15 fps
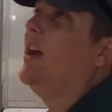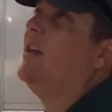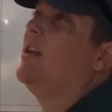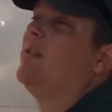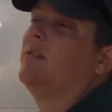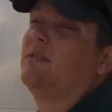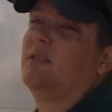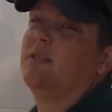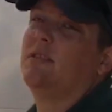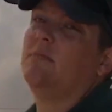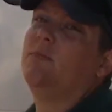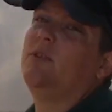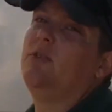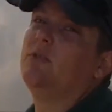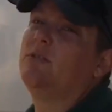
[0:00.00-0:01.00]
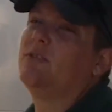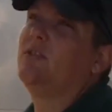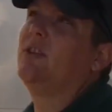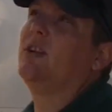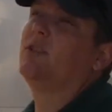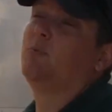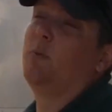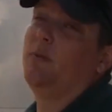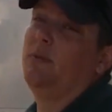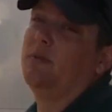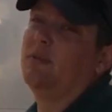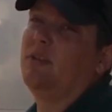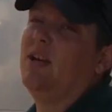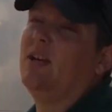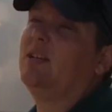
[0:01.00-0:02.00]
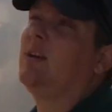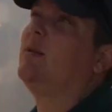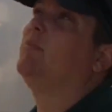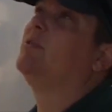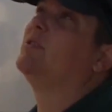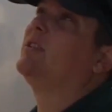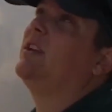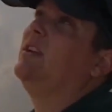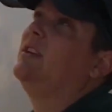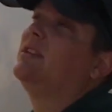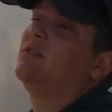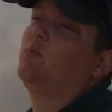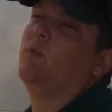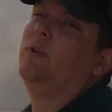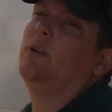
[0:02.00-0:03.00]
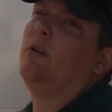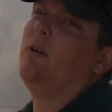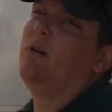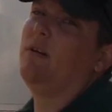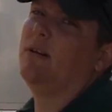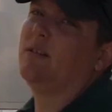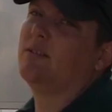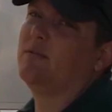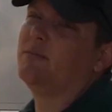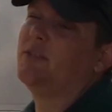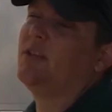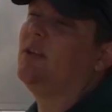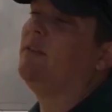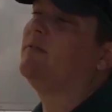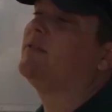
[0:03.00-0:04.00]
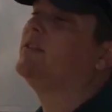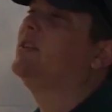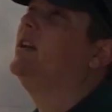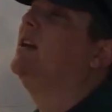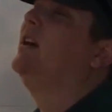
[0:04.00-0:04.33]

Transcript: Another system we do suggest with your slide toppers is window awnings themselves.